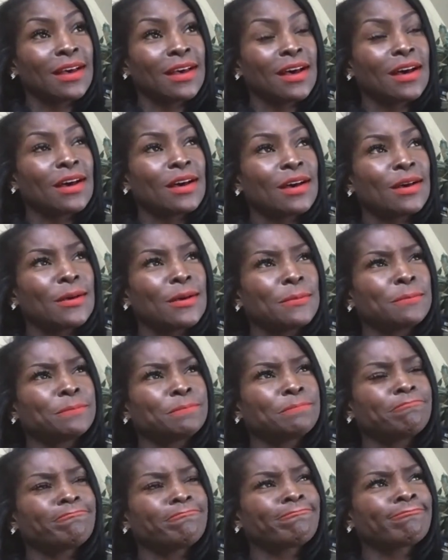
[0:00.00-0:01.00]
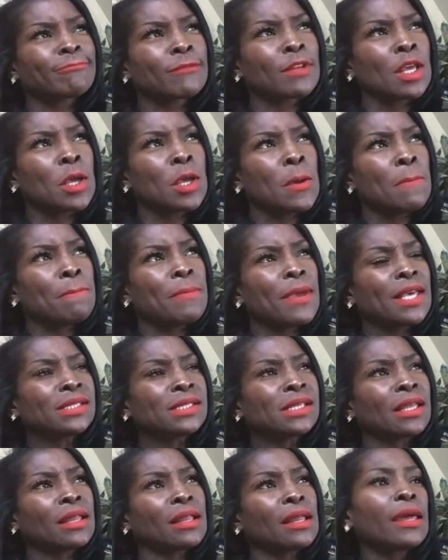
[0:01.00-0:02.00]
Um,
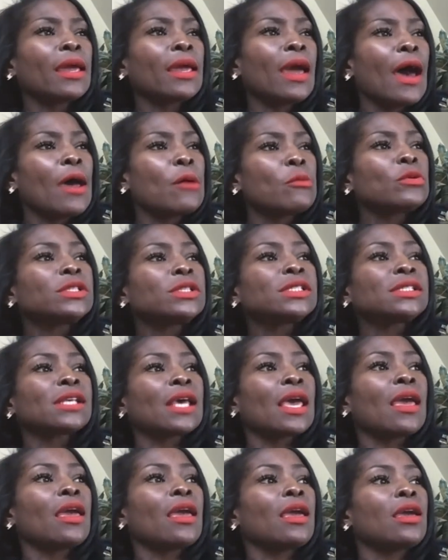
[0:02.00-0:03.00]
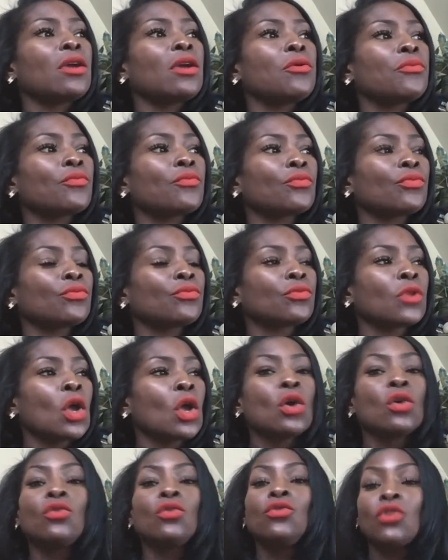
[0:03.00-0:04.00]
Basically, I would say
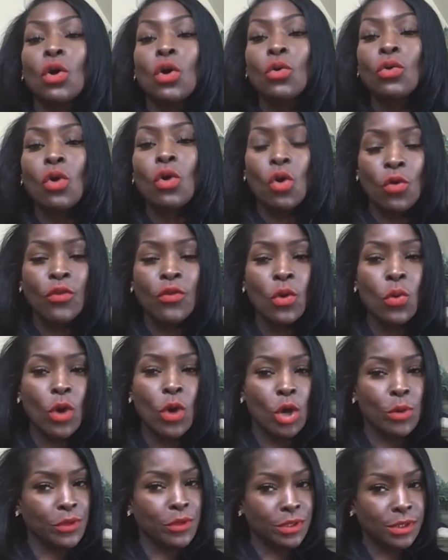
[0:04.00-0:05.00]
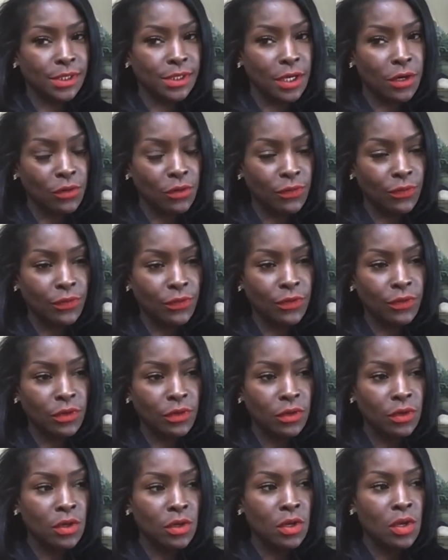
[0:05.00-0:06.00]
don't overwhelm yourself.
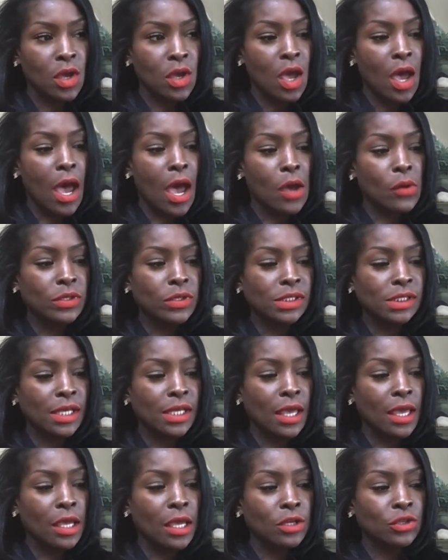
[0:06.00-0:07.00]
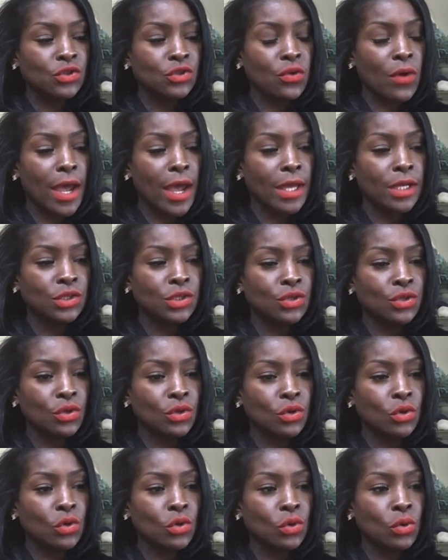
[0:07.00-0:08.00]
I would say try
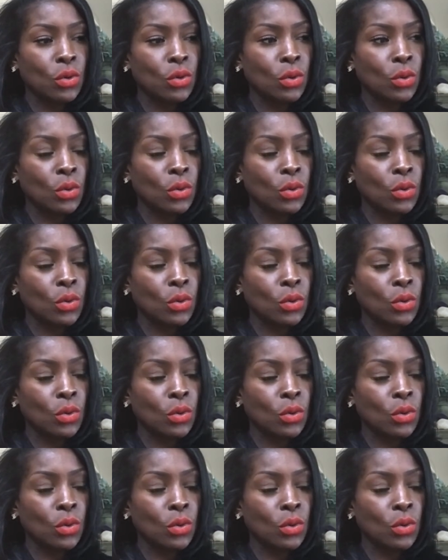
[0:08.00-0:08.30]
to